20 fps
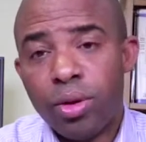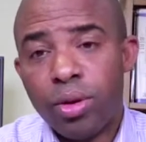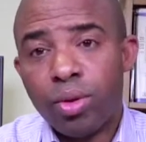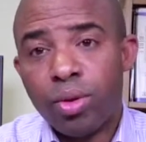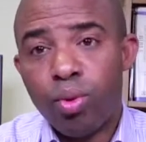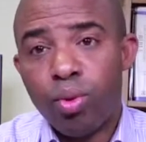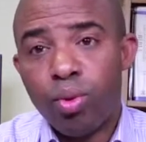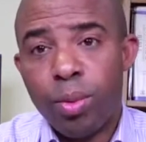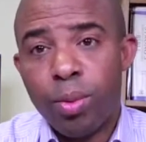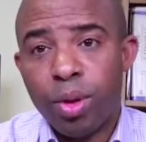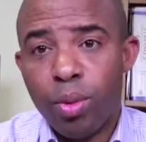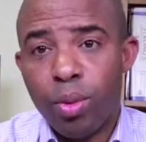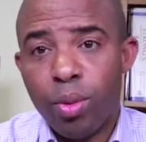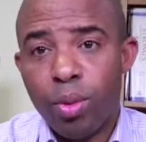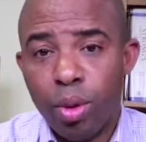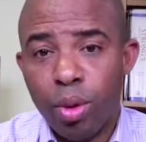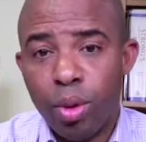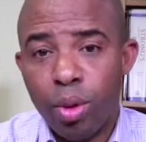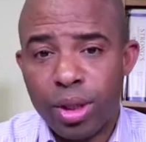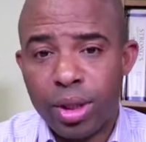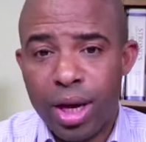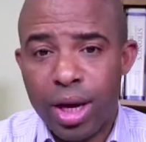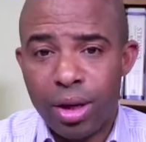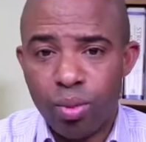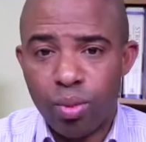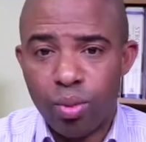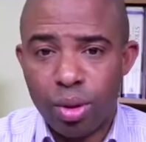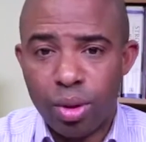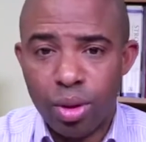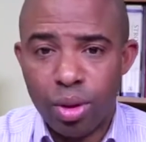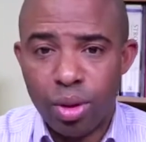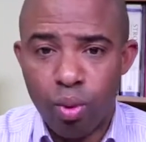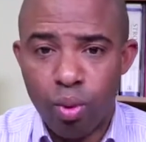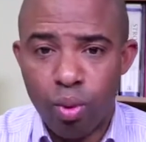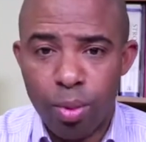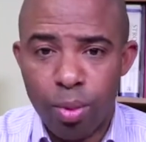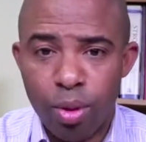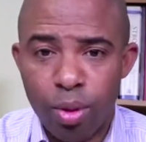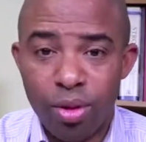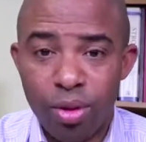the first weapon that we looked at
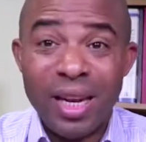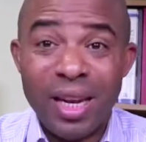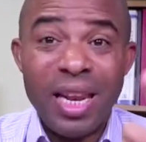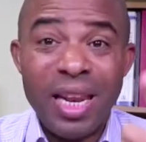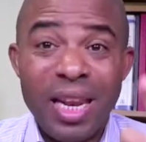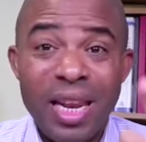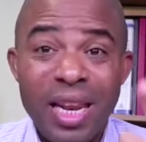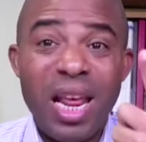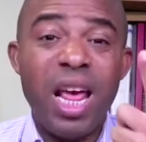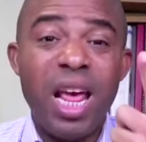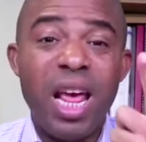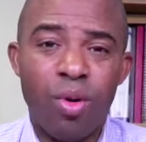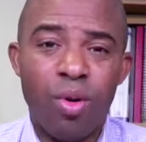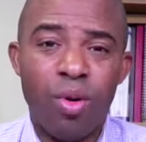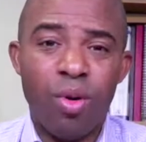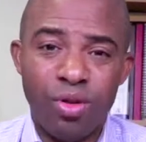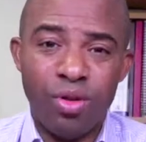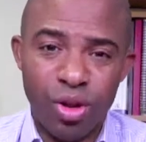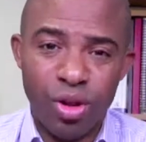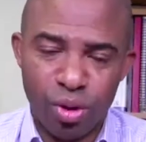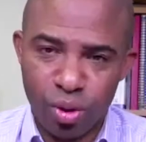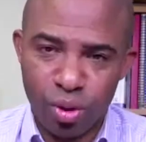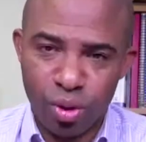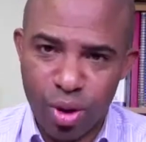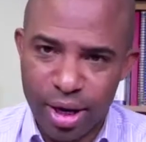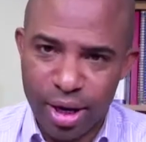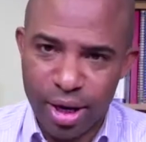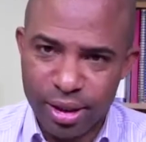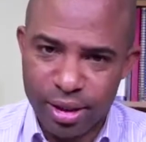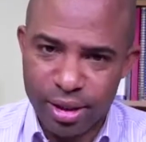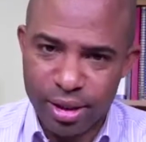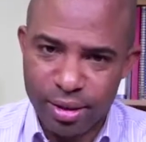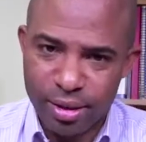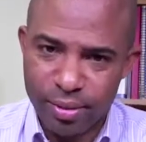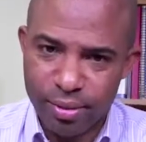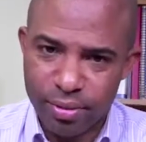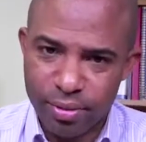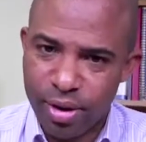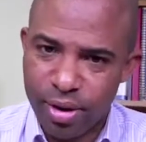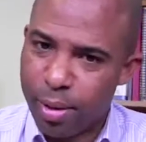was the weapon of the name of Jesus
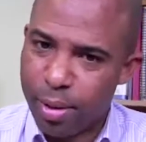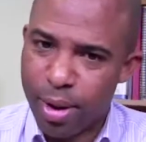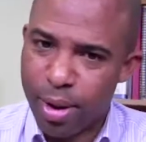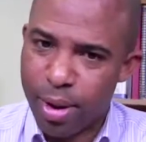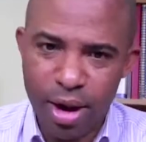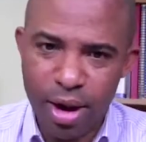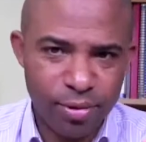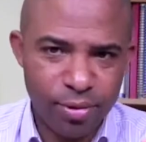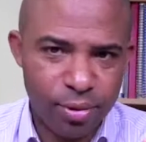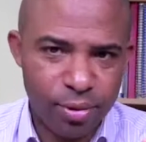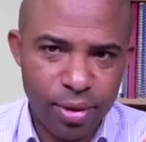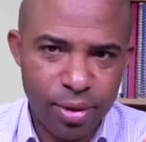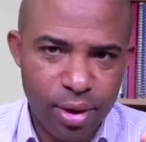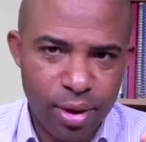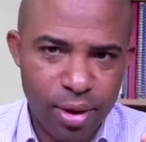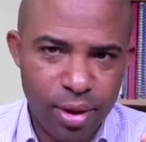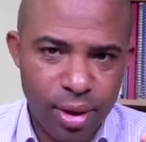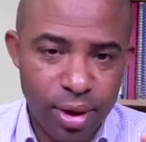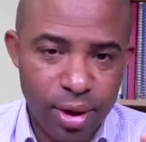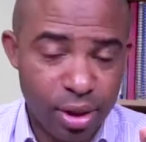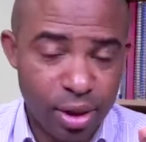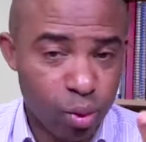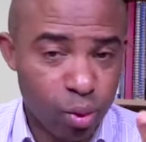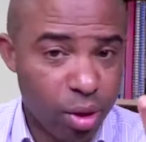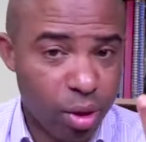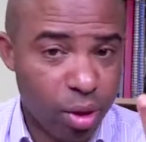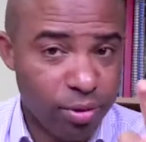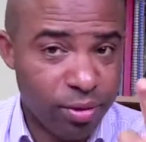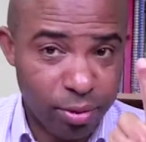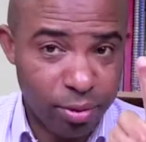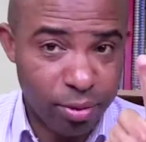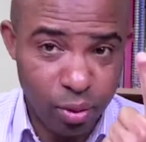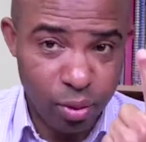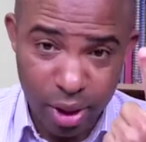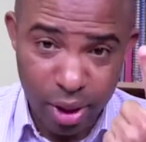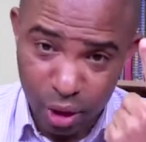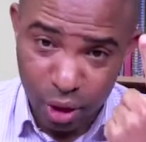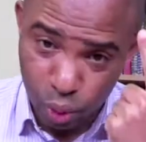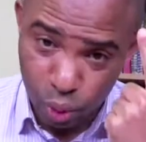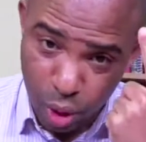Christ. Very powerful. That is one of
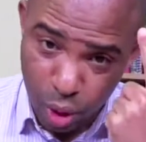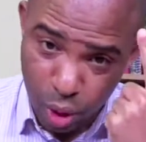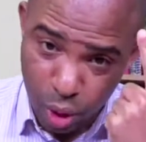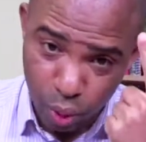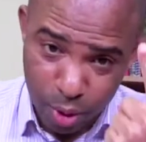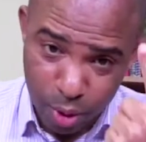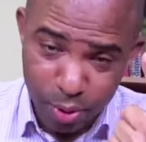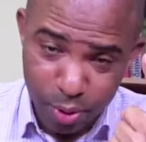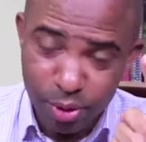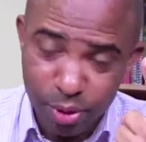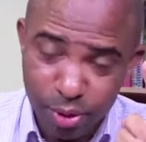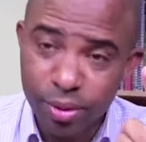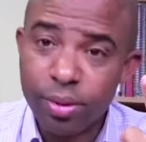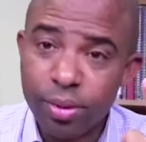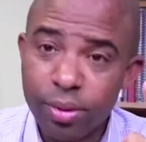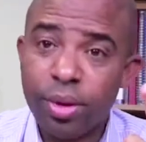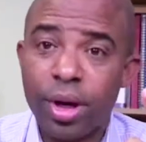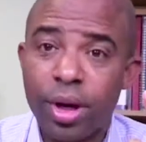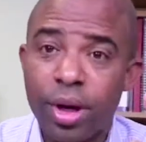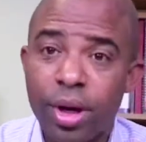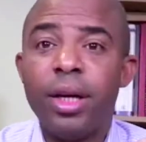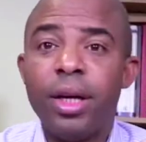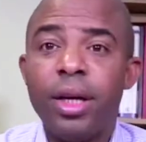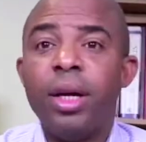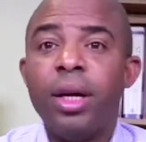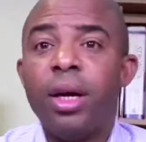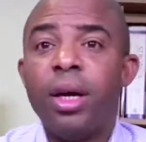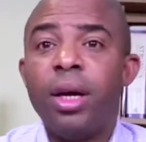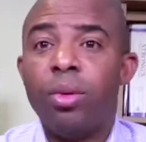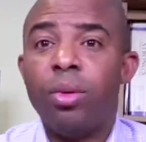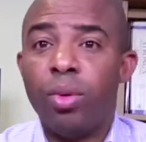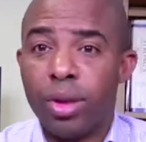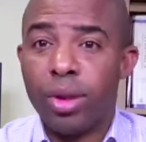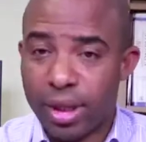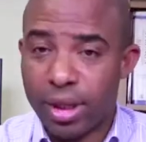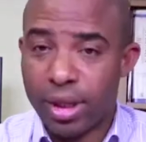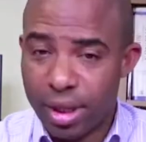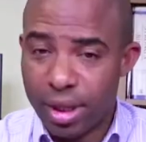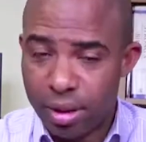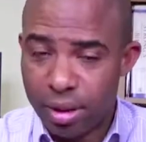the, that is one weapon. Okay,
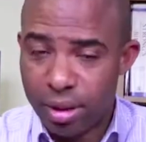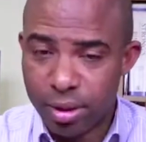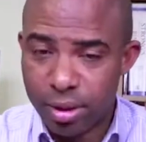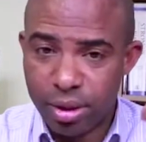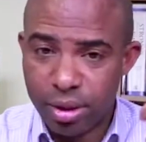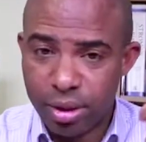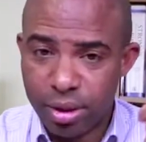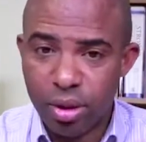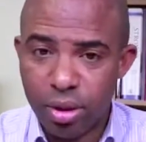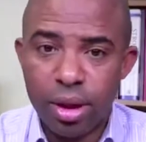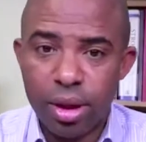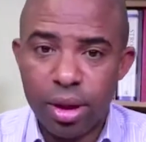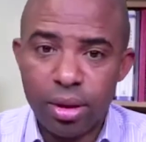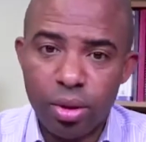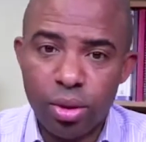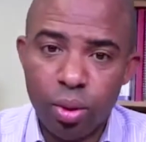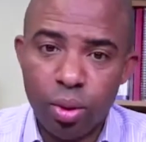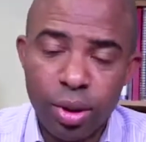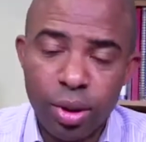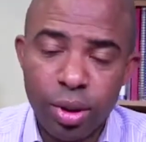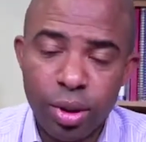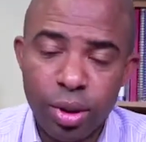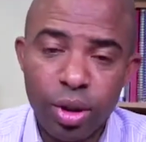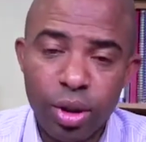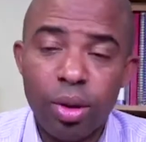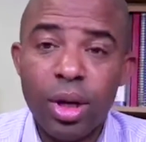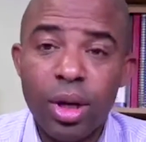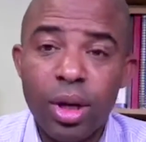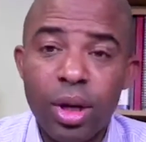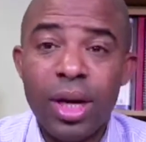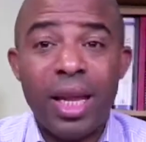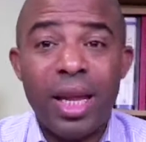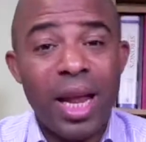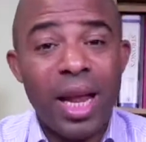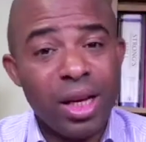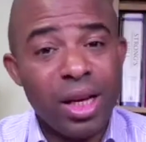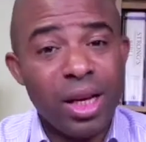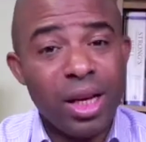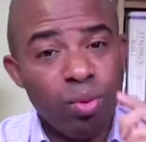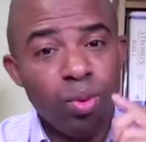we looked at that about uh, two weeks ago.
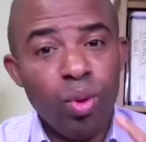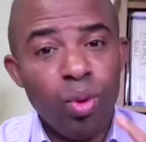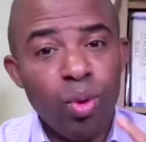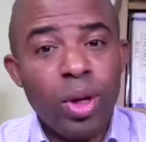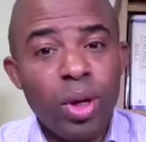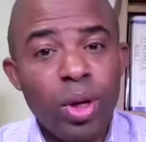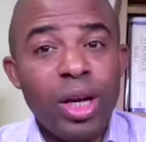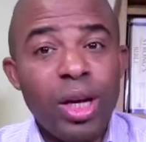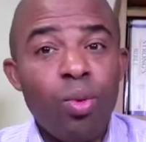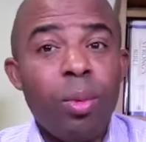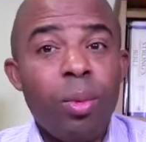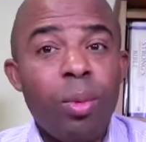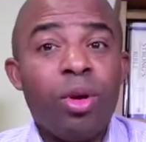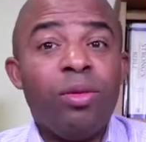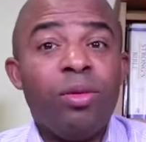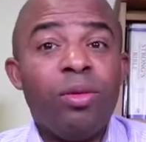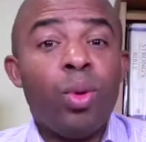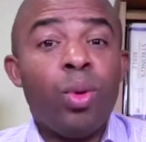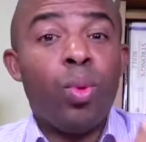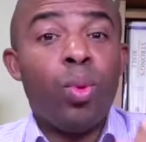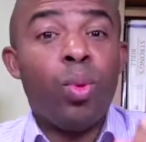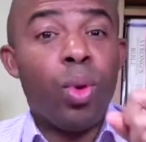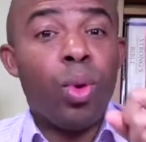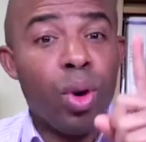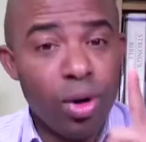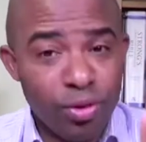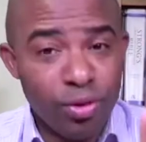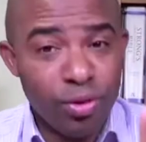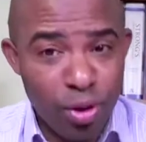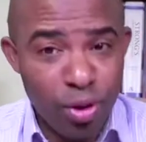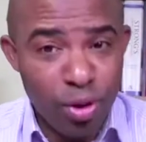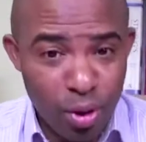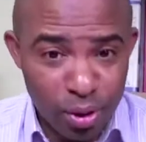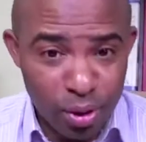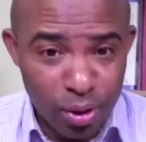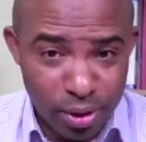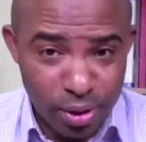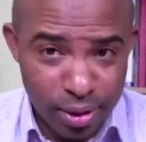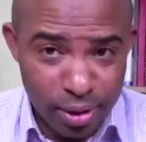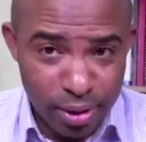Last week we looked at the weapon of the Word
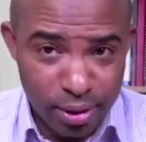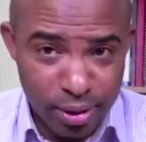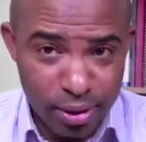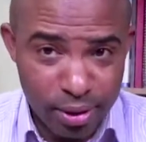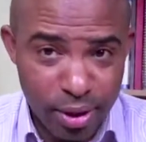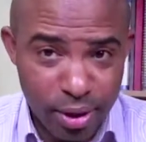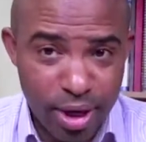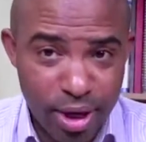of God.